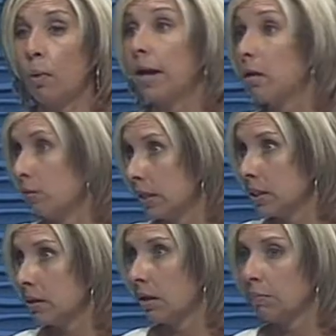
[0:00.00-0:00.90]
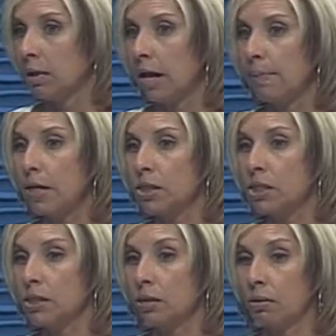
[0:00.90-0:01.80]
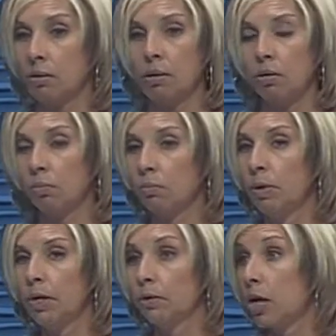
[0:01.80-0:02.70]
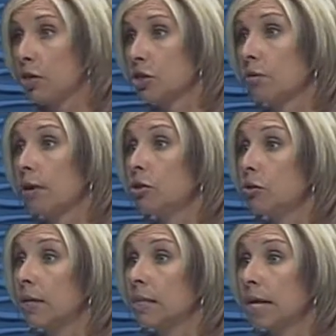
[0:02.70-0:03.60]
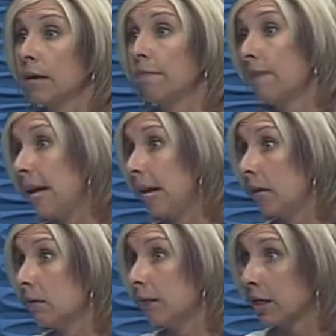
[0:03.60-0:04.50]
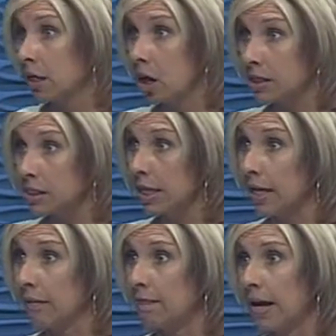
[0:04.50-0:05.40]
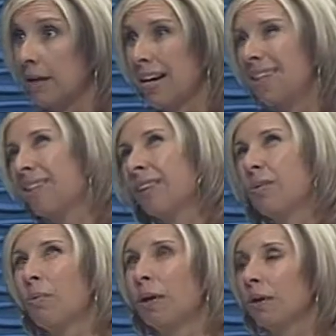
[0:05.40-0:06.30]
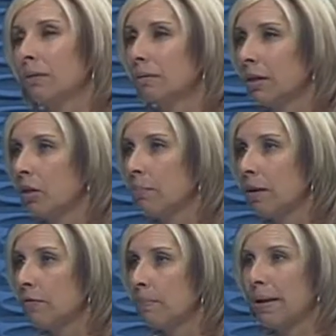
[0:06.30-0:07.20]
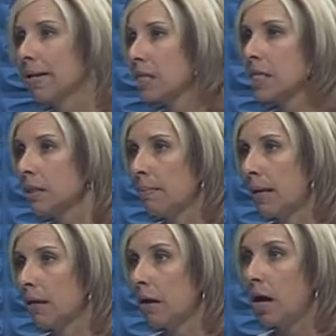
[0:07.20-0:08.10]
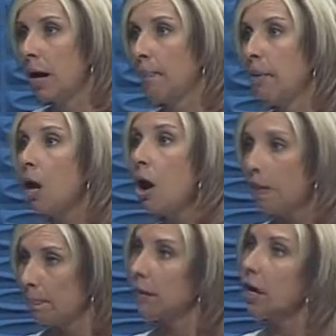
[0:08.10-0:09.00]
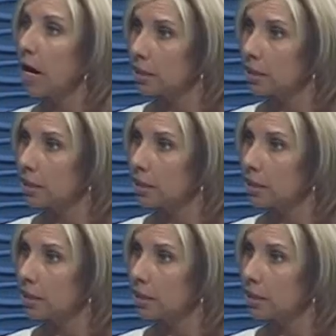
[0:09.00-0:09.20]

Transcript: White noise. A lot of patients we talk to, they'll do things like a fan, like an oscillating fan, not the one, you know, above your bed, because it doesn't make a hum, but the